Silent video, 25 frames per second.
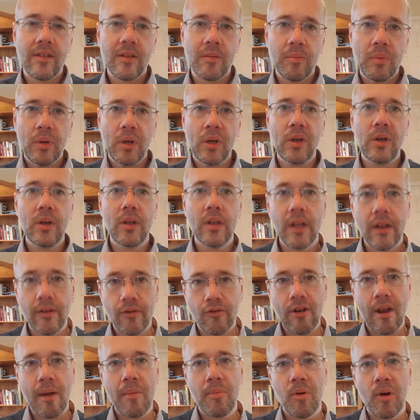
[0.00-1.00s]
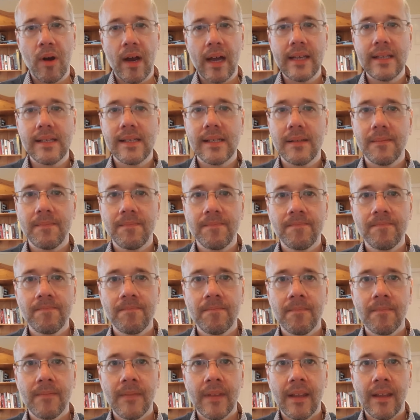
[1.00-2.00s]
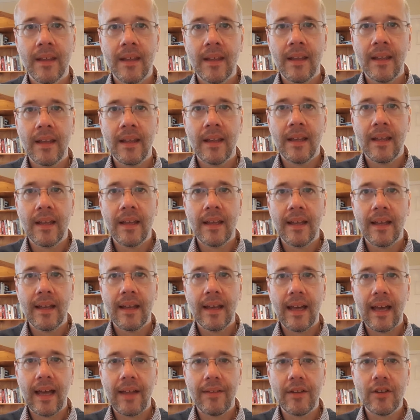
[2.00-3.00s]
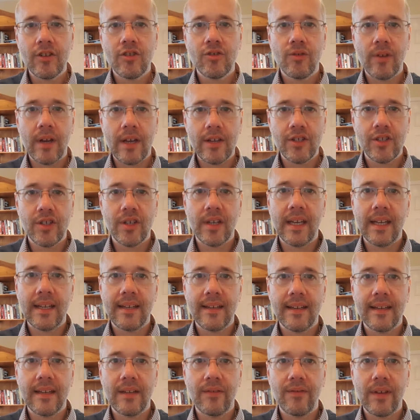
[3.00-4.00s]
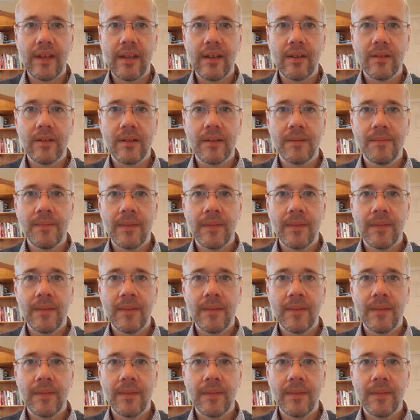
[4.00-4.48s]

The pearl of great price. and the treasure hidden in a field.